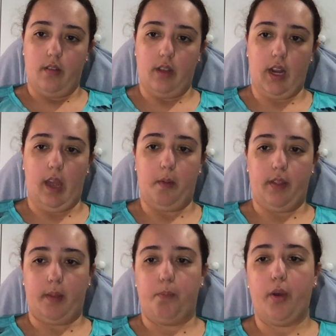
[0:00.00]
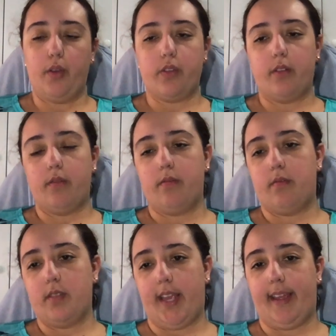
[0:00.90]
the name of the person,
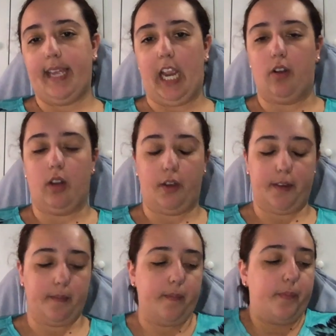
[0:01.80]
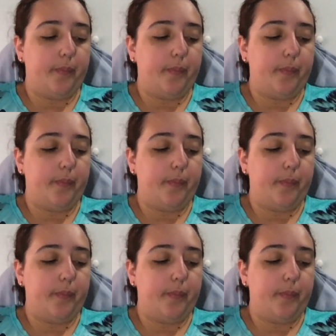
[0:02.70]
say Caroline.